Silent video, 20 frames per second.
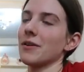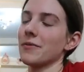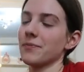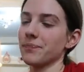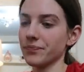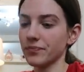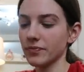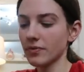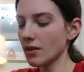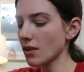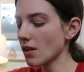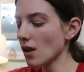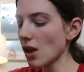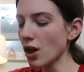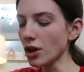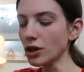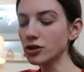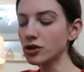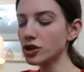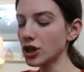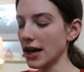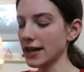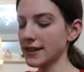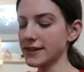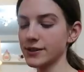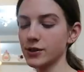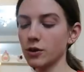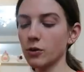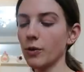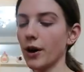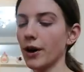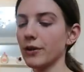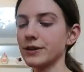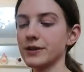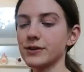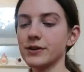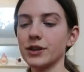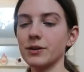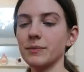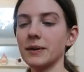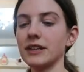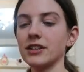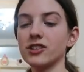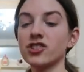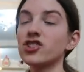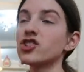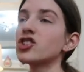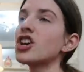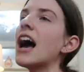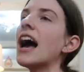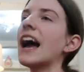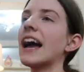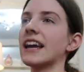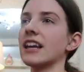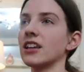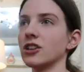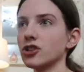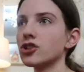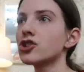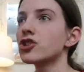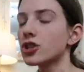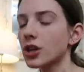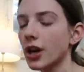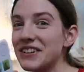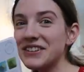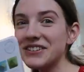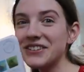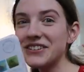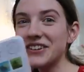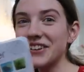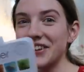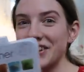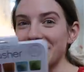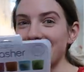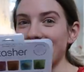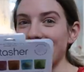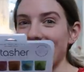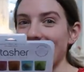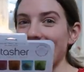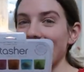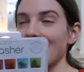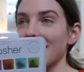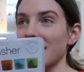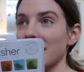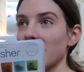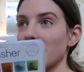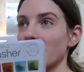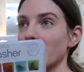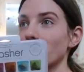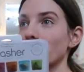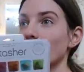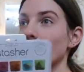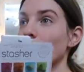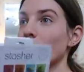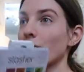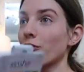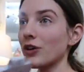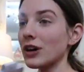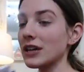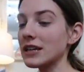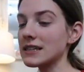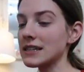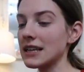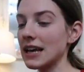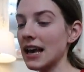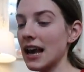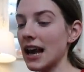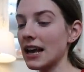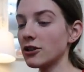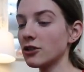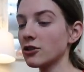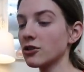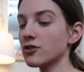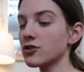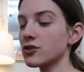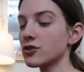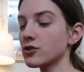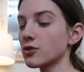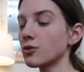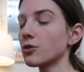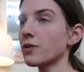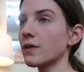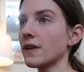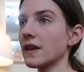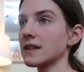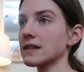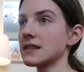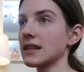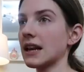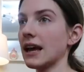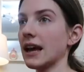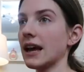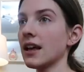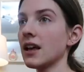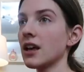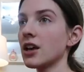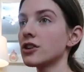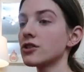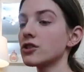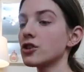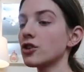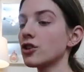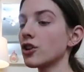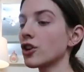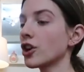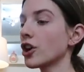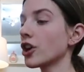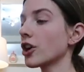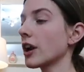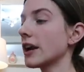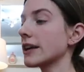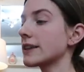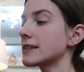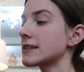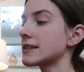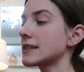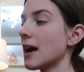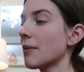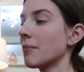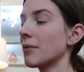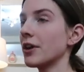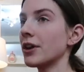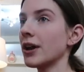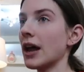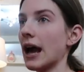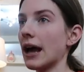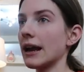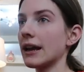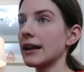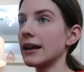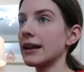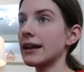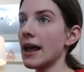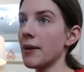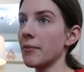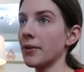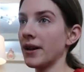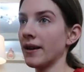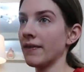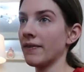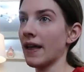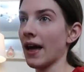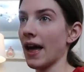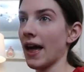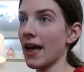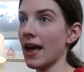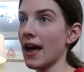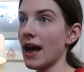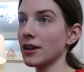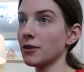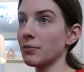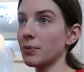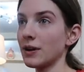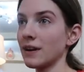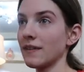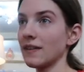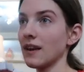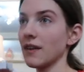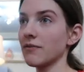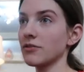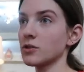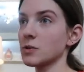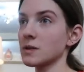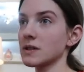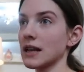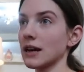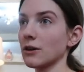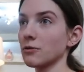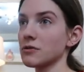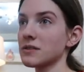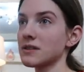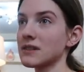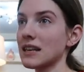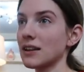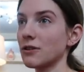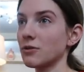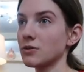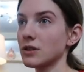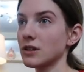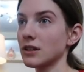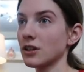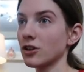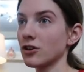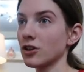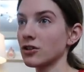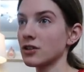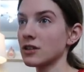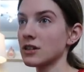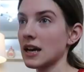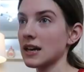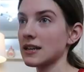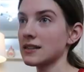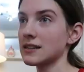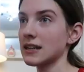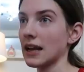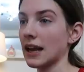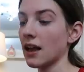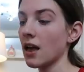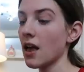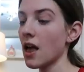want. Jess, pricey. Your world is going to be changed. You cook it, you can freeze it, and you can store things in it. So you can cook like salmon and lemon in there, and you put it in the oven so it's like all sealed and good tasting.